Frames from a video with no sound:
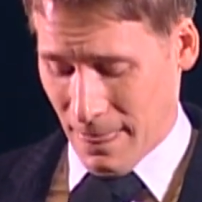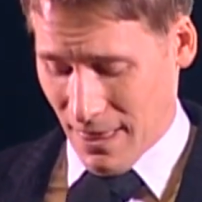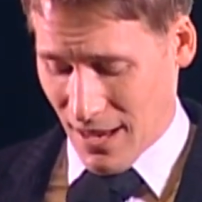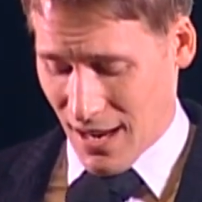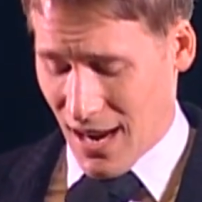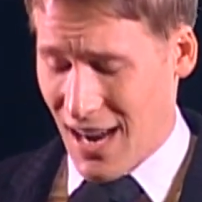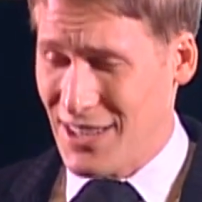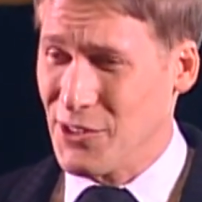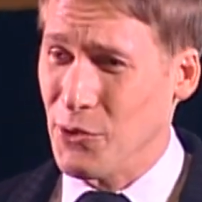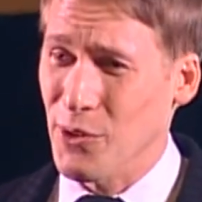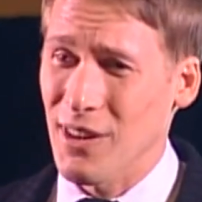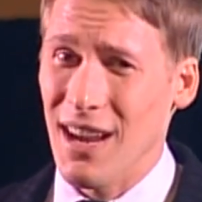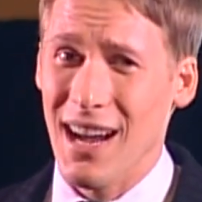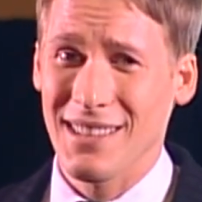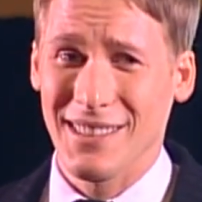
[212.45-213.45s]
I sort of
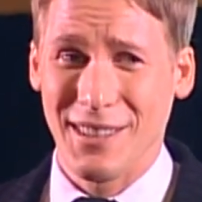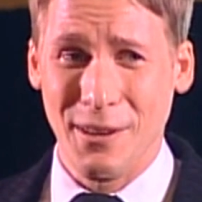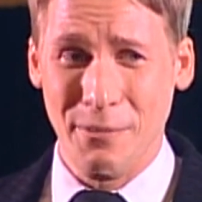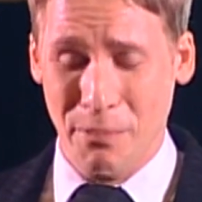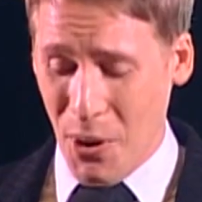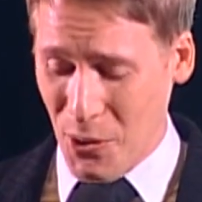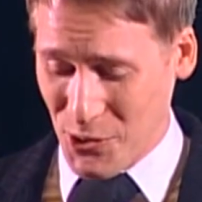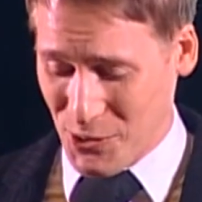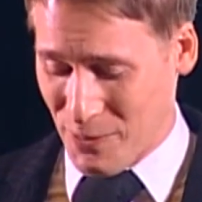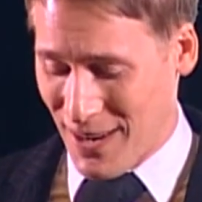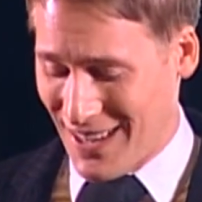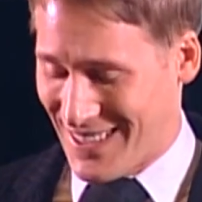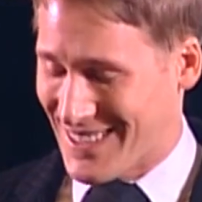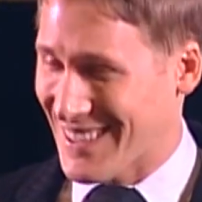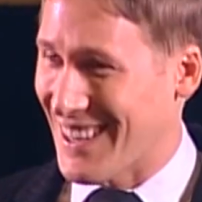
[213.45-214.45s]
had to compose
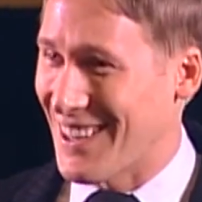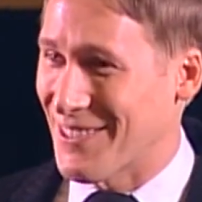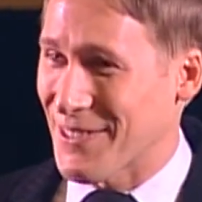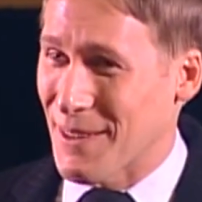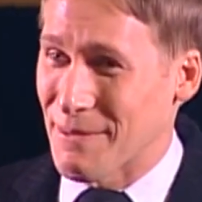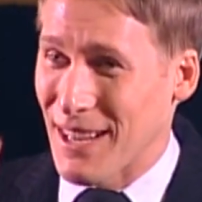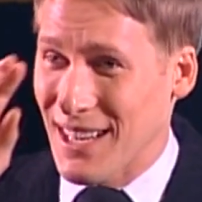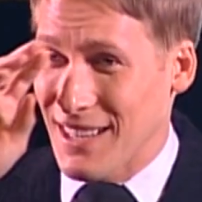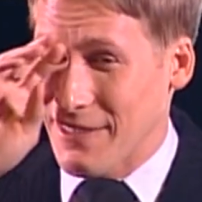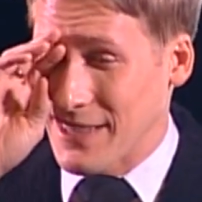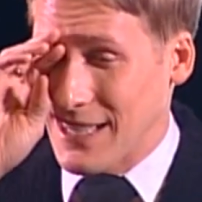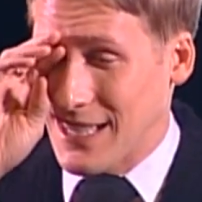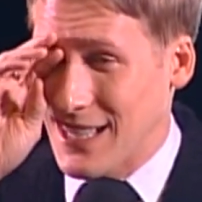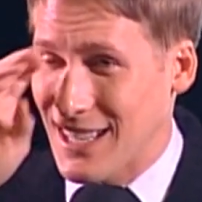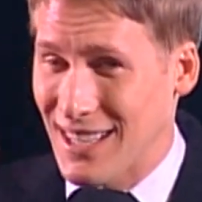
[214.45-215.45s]
myself. I'm not even
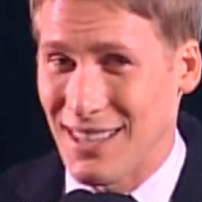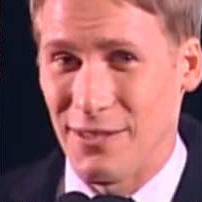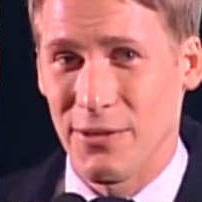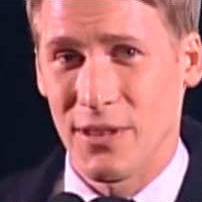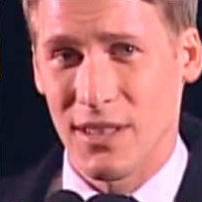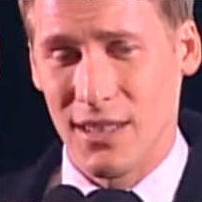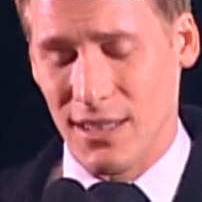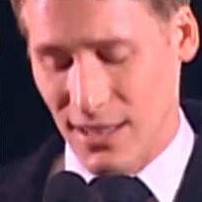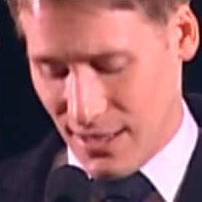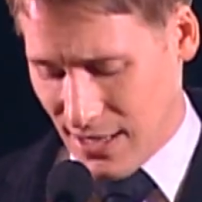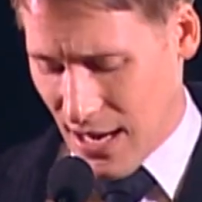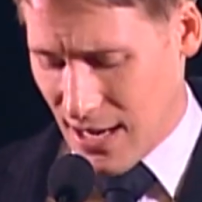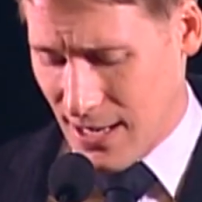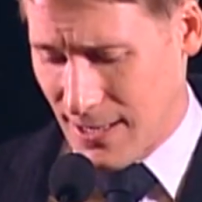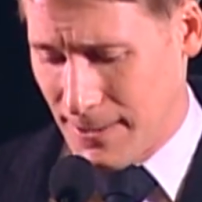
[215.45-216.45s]
kidding for just a
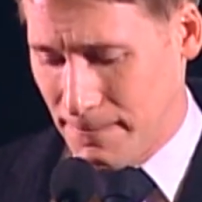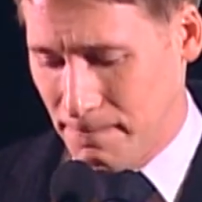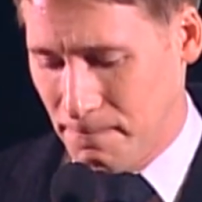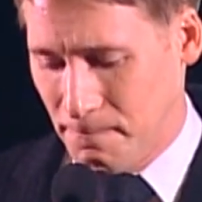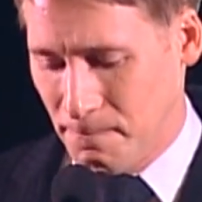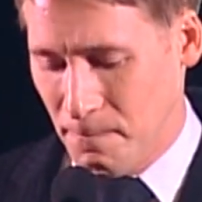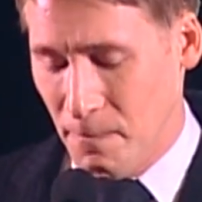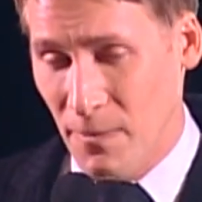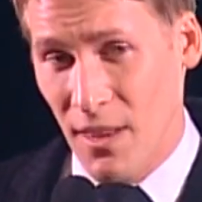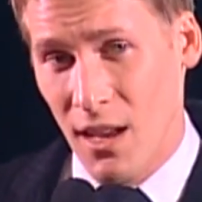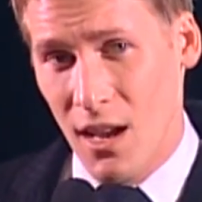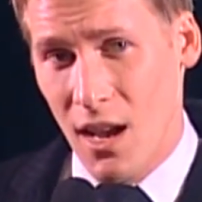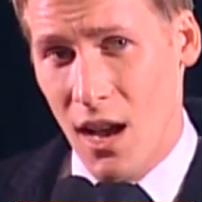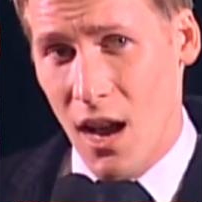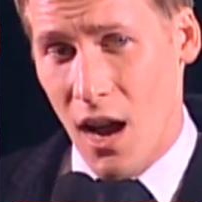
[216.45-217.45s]
second.
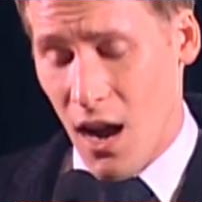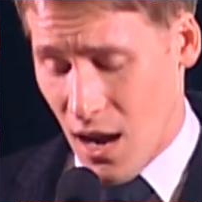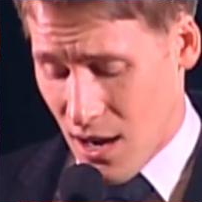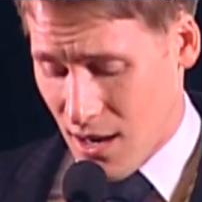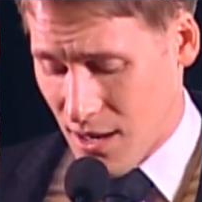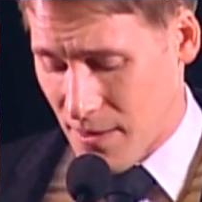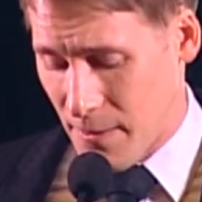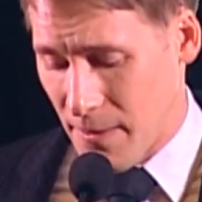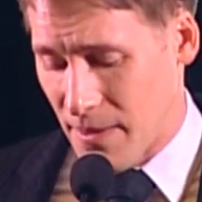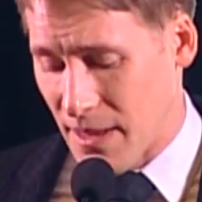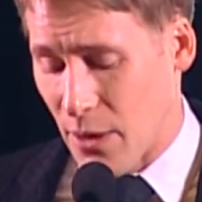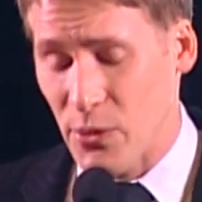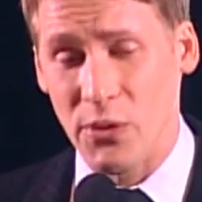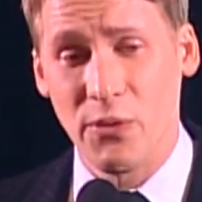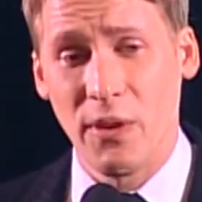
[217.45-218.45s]
That
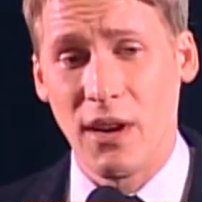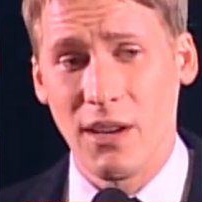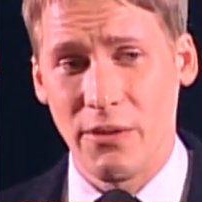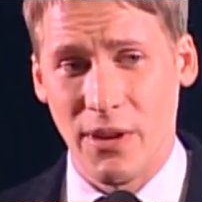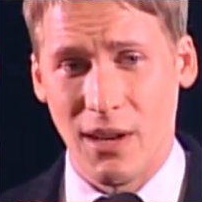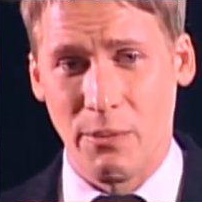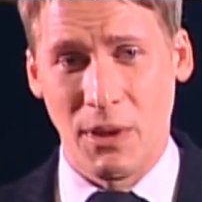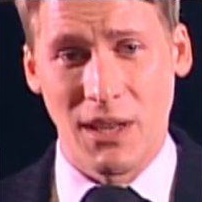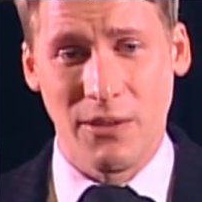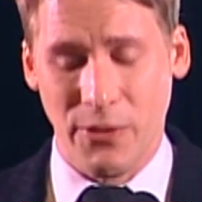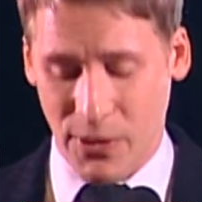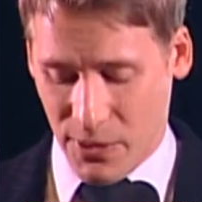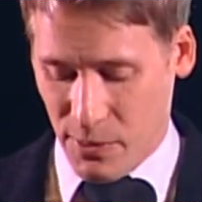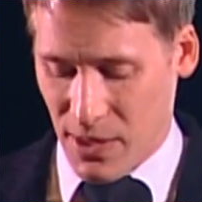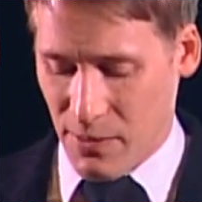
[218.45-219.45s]
was very, very meaningful to
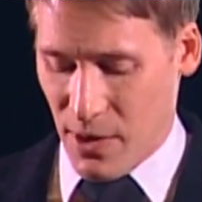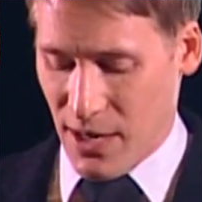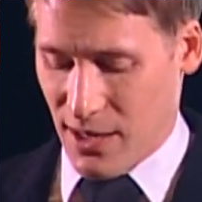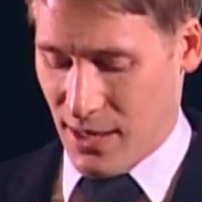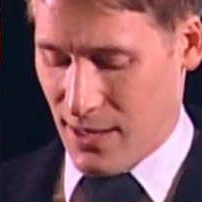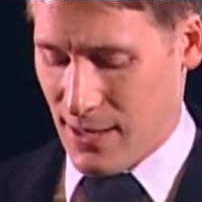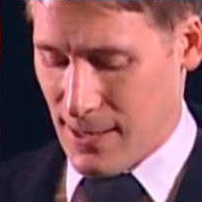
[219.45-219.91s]
me, Micah.